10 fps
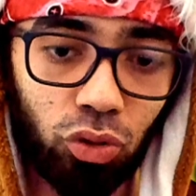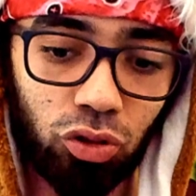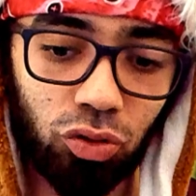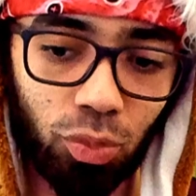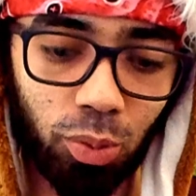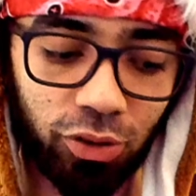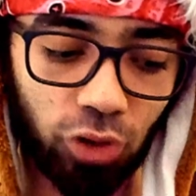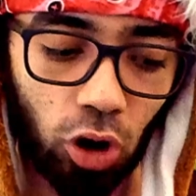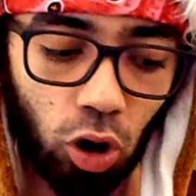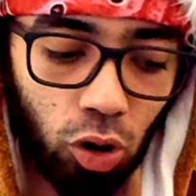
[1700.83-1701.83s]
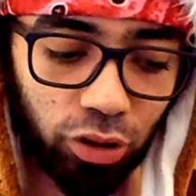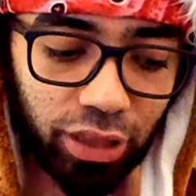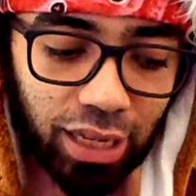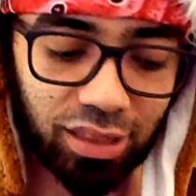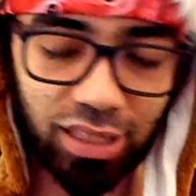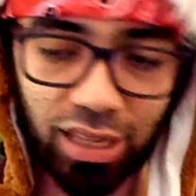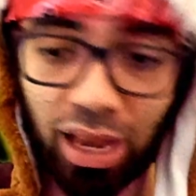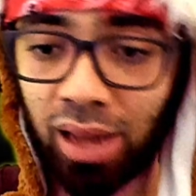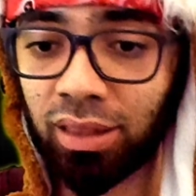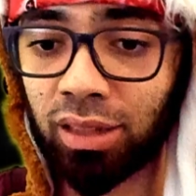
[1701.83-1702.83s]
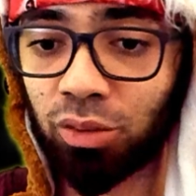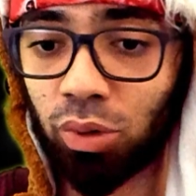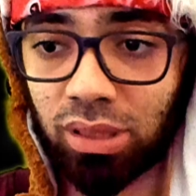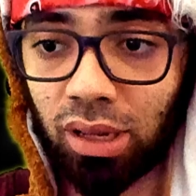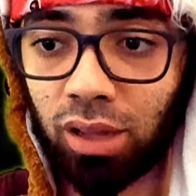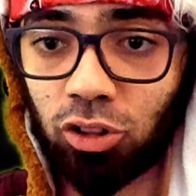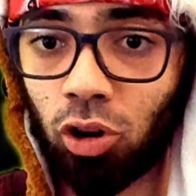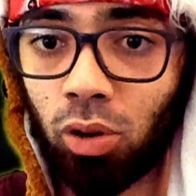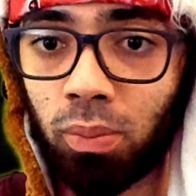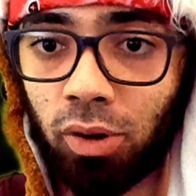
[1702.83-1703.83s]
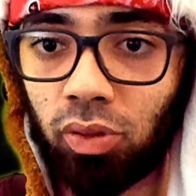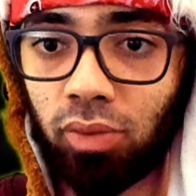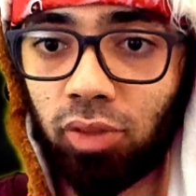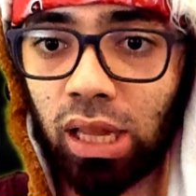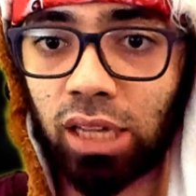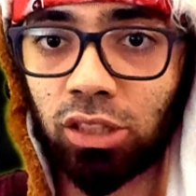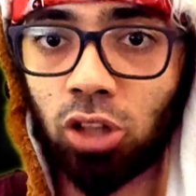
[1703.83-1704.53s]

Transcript: to move all that sand that was atop of the village